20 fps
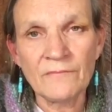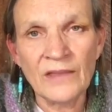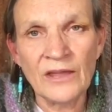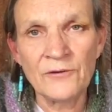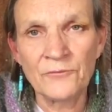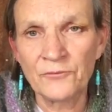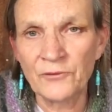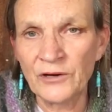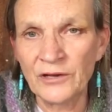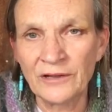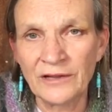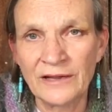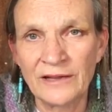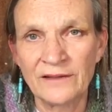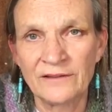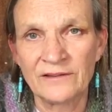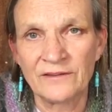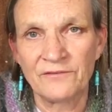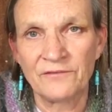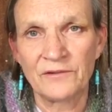it really
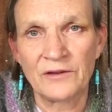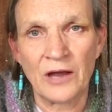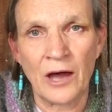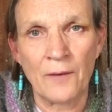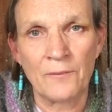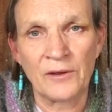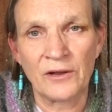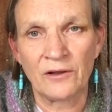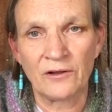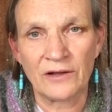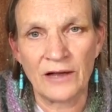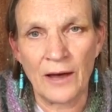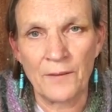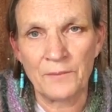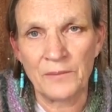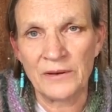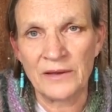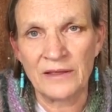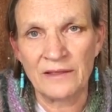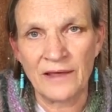is a phenomenal
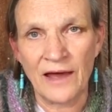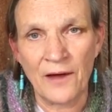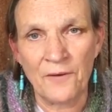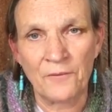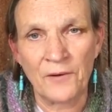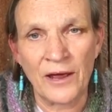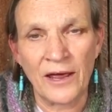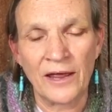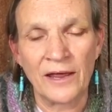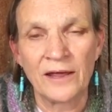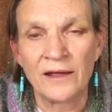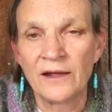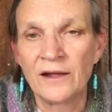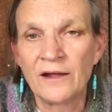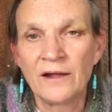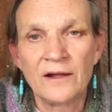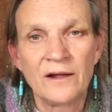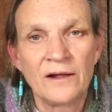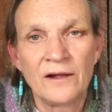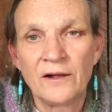company that way.
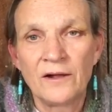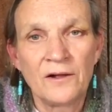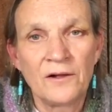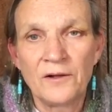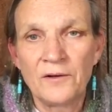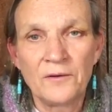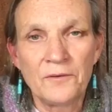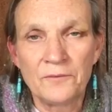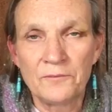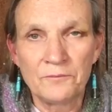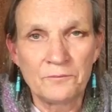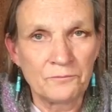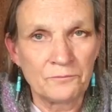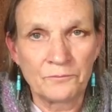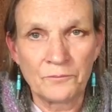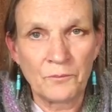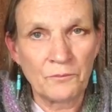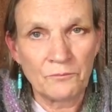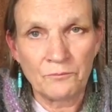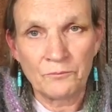
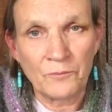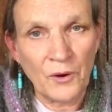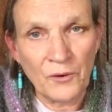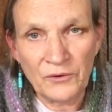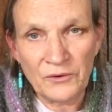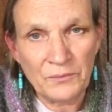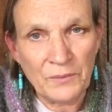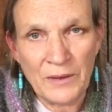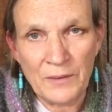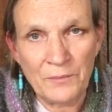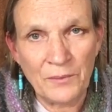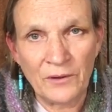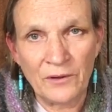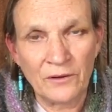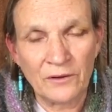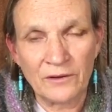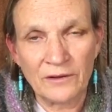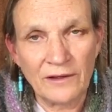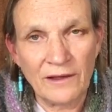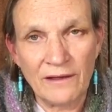Most
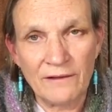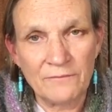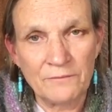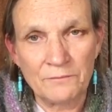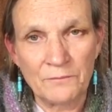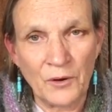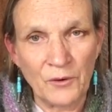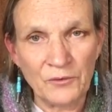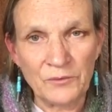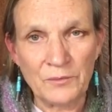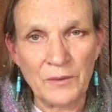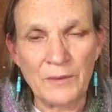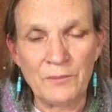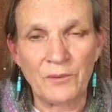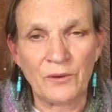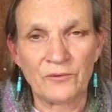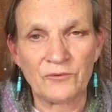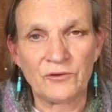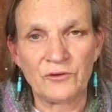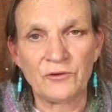people
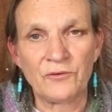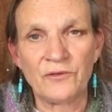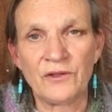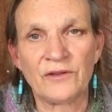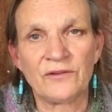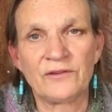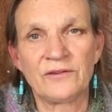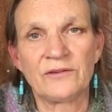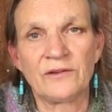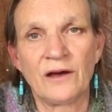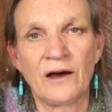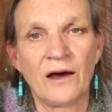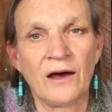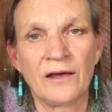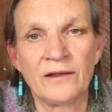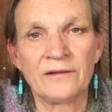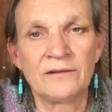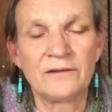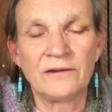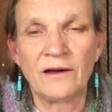do this
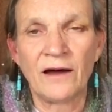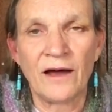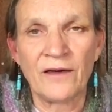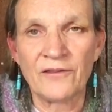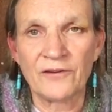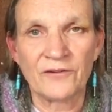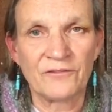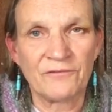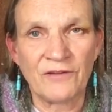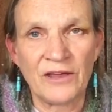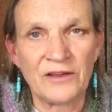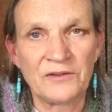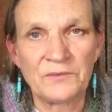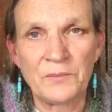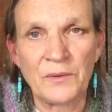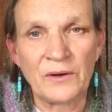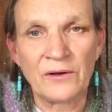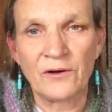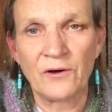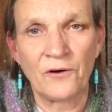on either
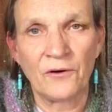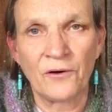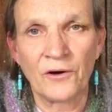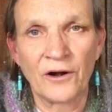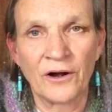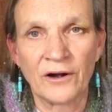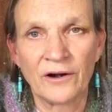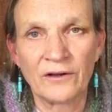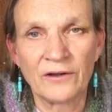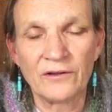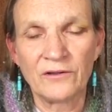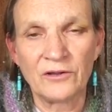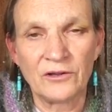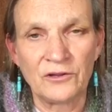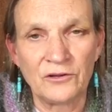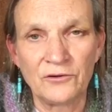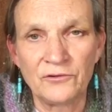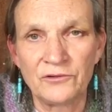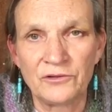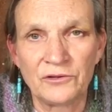Facebook or
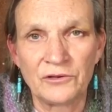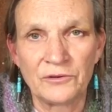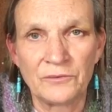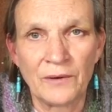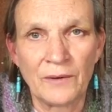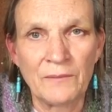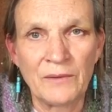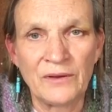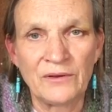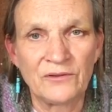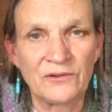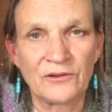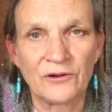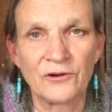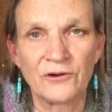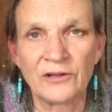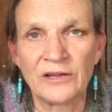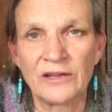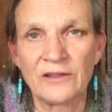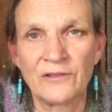YouTube. I mean,
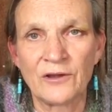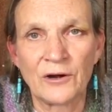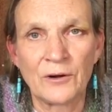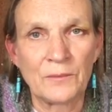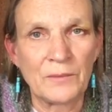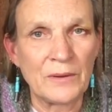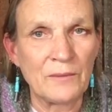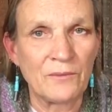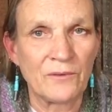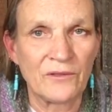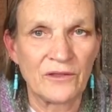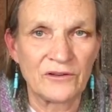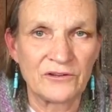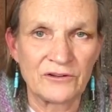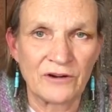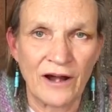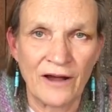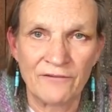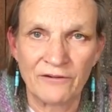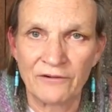certainly there are people that
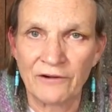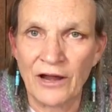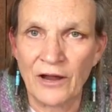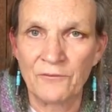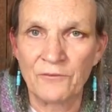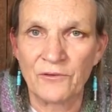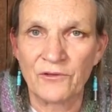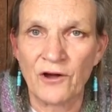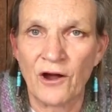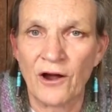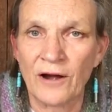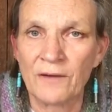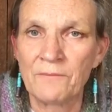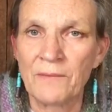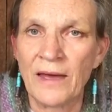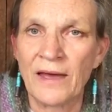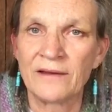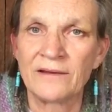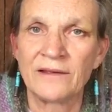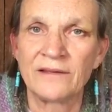drive around with car
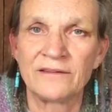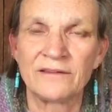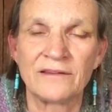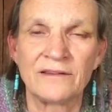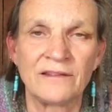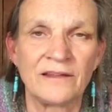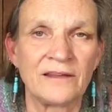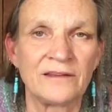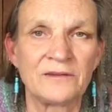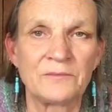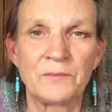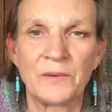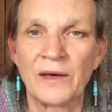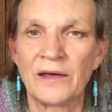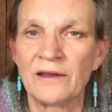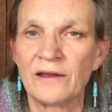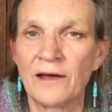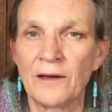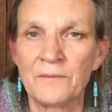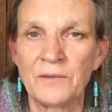magnets and this,
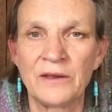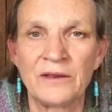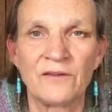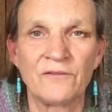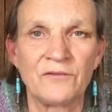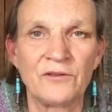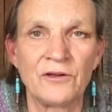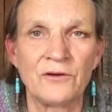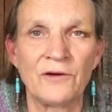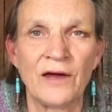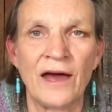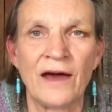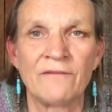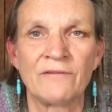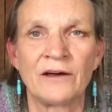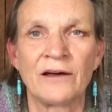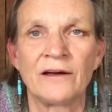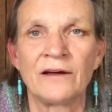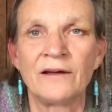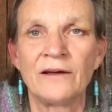but I mean, if you
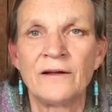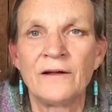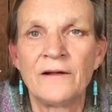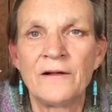have a